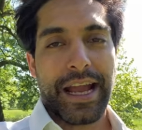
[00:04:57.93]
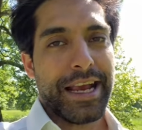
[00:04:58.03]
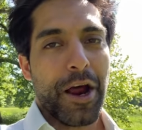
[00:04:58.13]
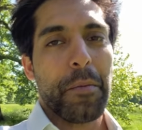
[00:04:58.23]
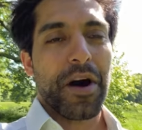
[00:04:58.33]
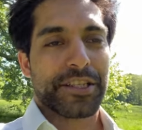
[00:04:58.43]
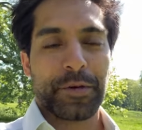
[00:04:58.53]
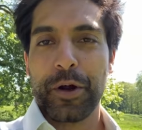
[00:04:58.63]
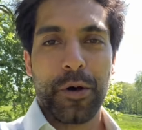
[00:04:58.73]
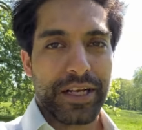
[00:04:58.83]
Yeah, Elon Musk,
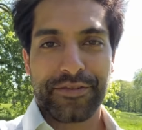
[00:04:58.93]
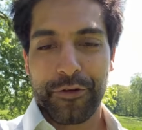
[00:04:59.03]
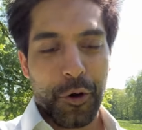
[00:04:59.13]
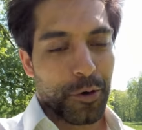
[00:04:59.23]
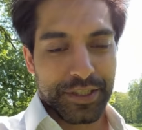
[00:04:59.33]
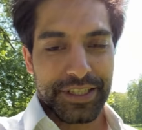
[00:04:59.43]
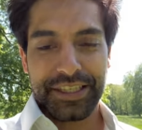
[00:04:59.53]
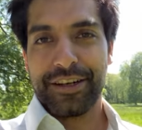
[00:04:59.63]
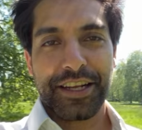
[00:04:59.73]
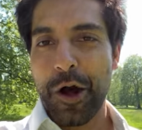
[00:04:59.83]
with all his flaws,
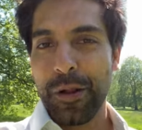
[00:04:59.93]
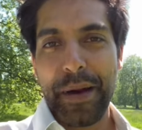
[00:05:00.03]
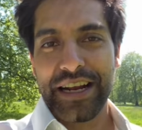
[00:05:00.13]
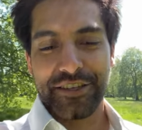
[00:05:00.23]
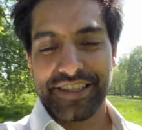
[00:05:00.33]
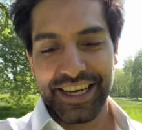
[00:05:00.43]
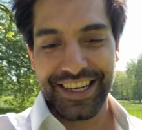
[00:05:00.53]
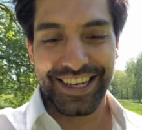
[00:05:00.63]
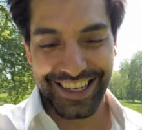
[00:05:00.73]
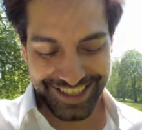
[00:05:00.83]
doesn't hold back, does he?
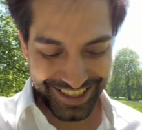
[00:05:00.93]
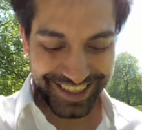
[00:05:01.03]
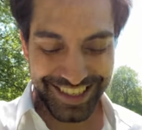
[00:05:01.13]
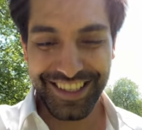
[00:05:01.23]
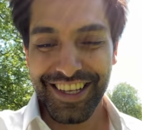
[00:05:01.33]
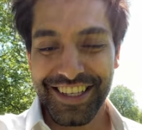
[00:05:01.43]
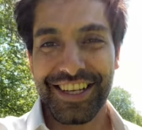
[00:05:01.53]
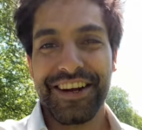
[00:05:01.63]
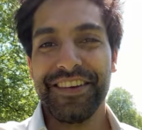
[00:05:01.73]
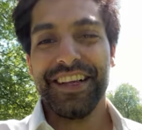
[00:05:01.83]

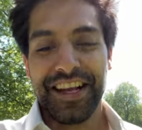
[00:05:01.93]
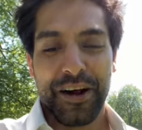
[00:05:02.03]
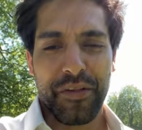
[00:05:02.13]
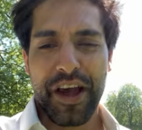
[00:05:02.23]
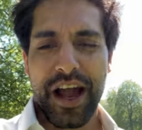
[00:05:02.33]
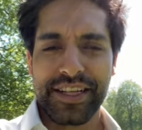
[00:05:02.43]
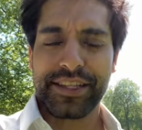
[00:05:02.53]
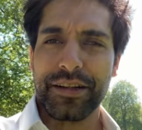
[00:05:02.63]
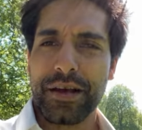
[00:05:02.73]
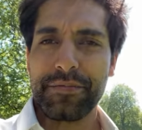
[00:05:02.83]
So, although I
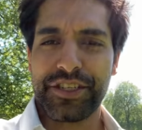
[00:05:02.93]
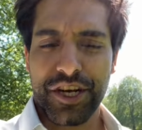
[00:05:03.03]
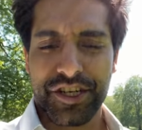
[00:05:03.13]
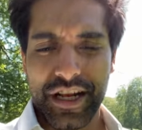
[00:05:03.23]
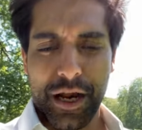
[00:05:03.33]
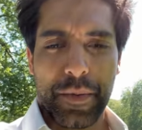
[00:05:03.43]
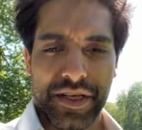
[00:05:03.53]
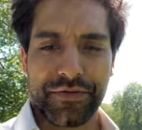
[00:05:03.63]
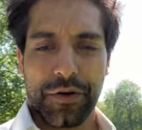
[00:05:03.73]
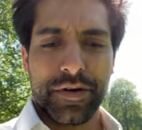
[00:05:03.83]
still, I'm judging Elon
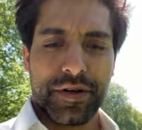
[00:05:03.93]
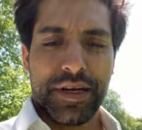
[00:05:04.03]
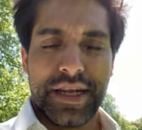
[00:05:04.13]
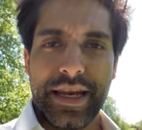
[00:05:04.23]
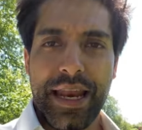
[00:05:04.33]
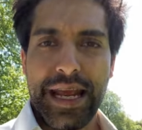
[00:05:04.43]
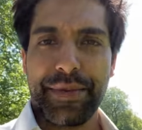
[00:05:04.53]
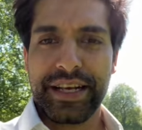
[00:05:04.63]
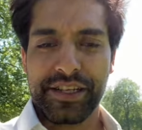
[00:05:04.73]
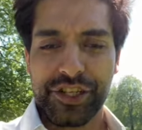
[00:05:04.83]
Musk for
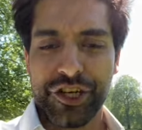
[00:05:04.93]
naming his